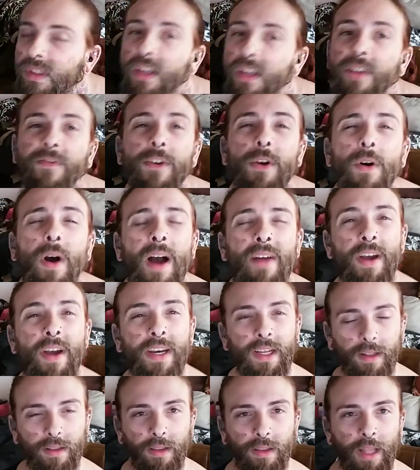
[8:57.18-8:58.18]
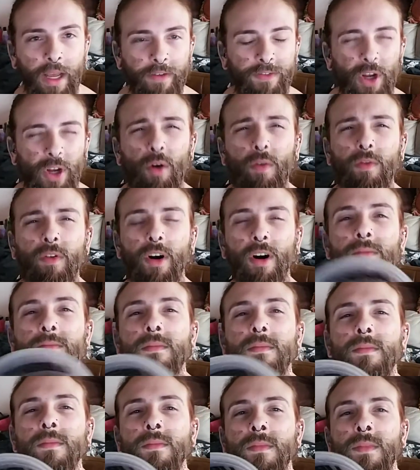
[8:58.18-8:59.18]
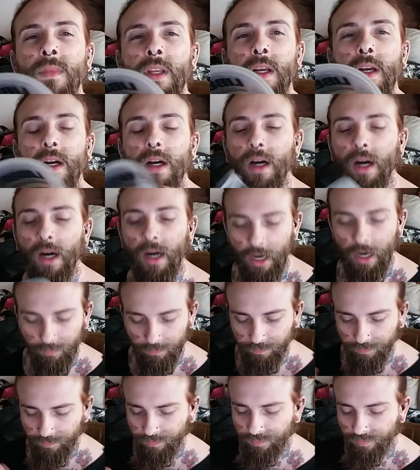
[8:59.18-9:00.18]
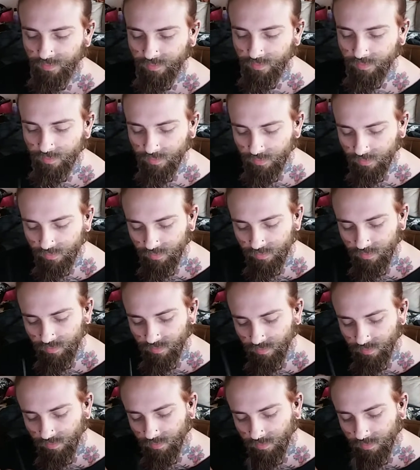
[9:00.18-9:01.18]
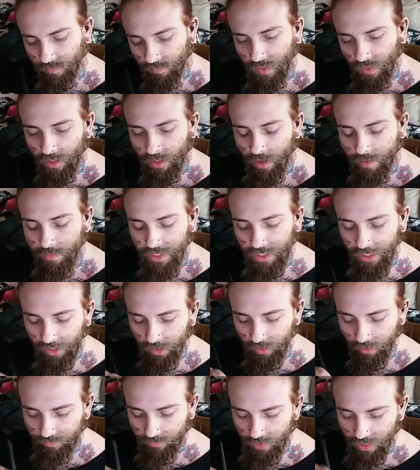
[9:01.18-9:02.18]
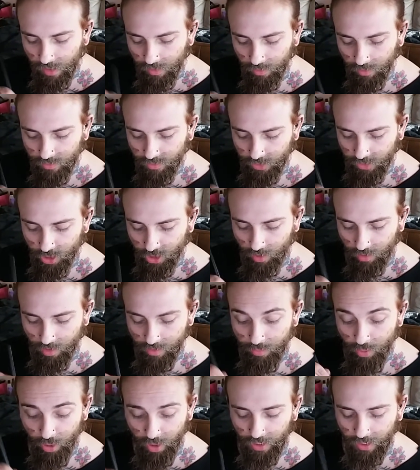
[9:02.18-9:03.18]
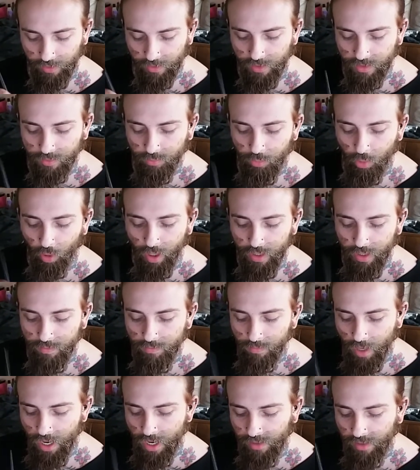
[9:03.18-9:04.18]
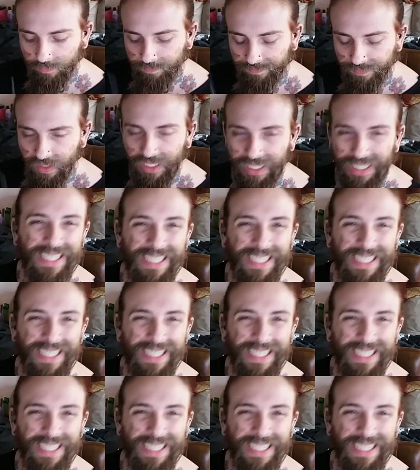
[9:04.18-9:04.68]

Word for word: if you have any left over, um, I mean, it kind of looks like chocolate pudding at this point, but